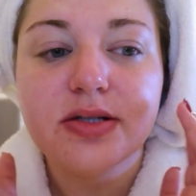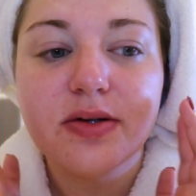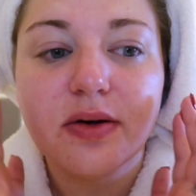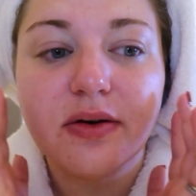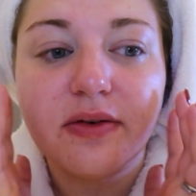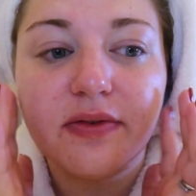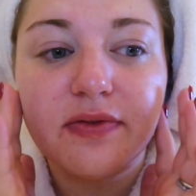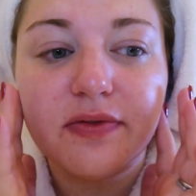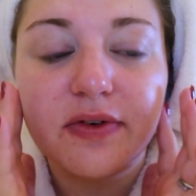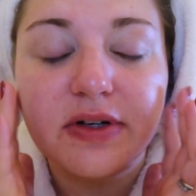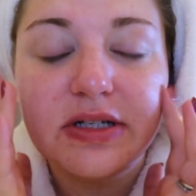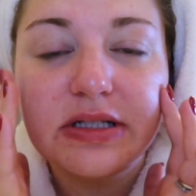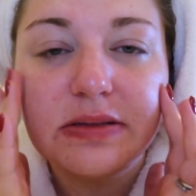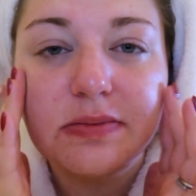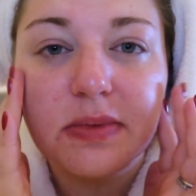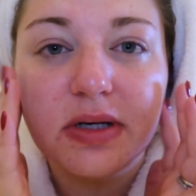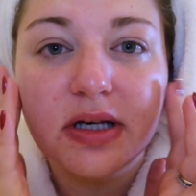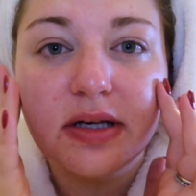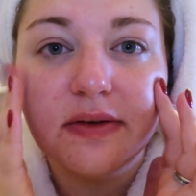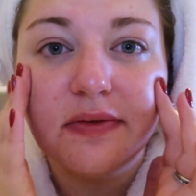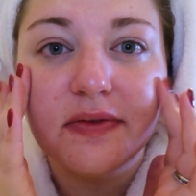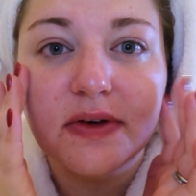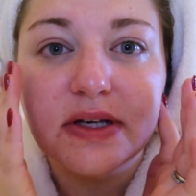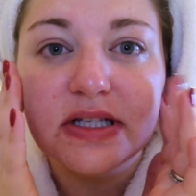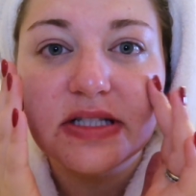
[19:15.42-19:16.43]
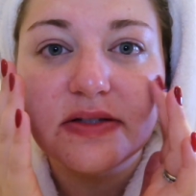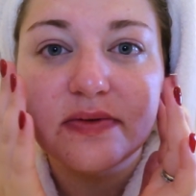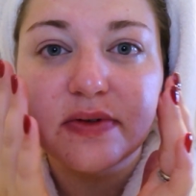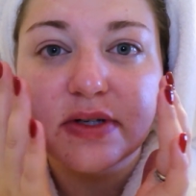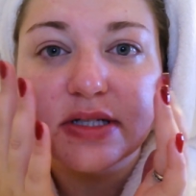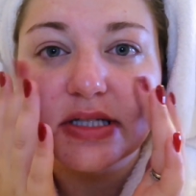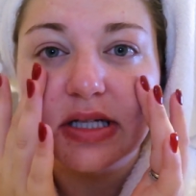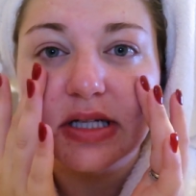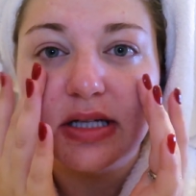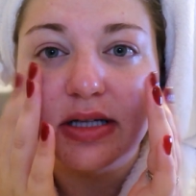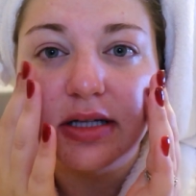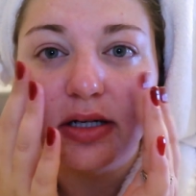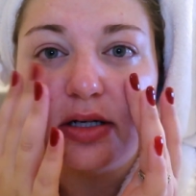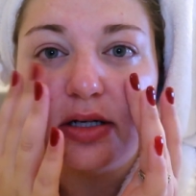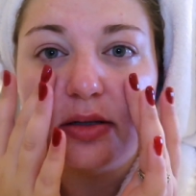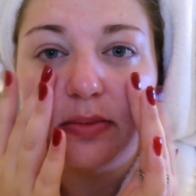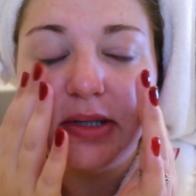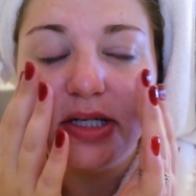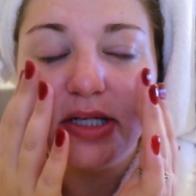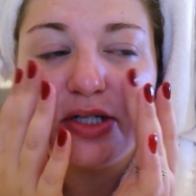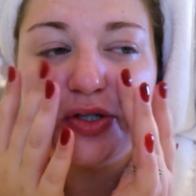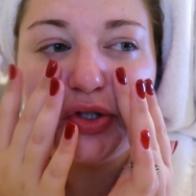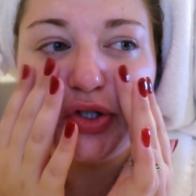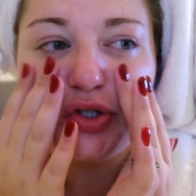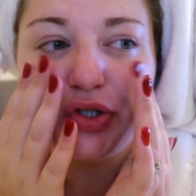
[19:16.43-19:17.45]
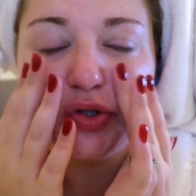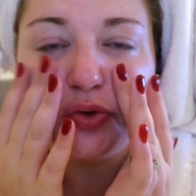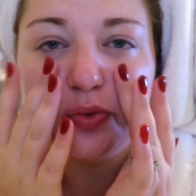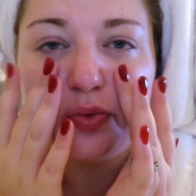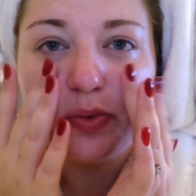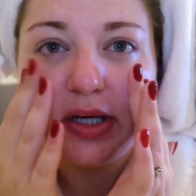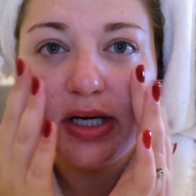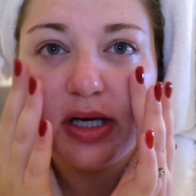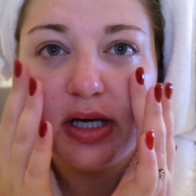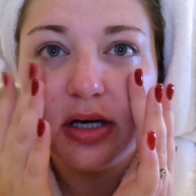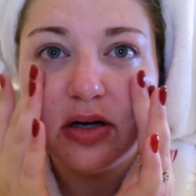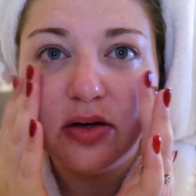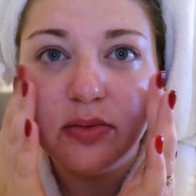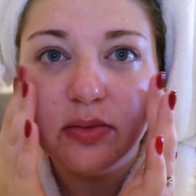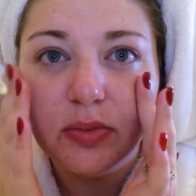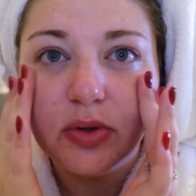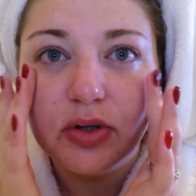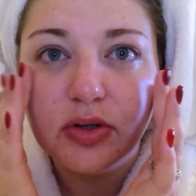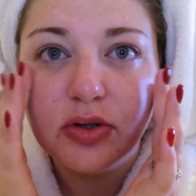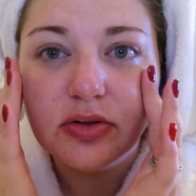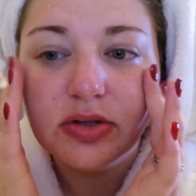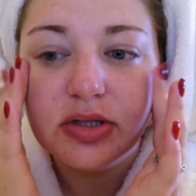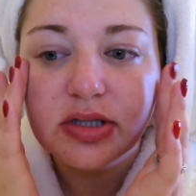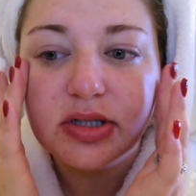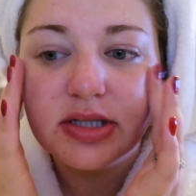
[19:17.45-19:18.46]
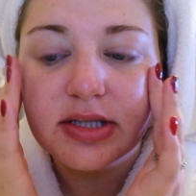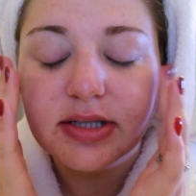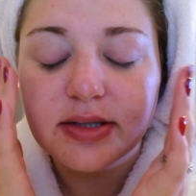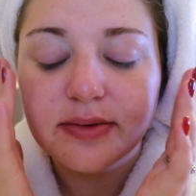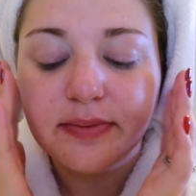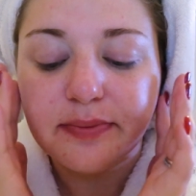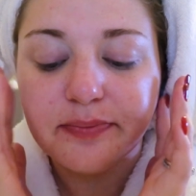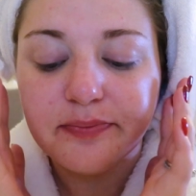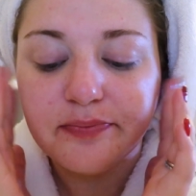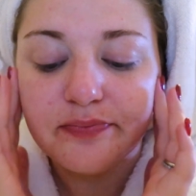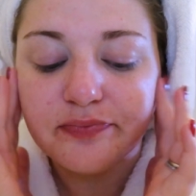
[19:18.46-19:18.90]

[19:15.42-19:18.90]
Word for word: So at first my face feels a little bit dewy almost.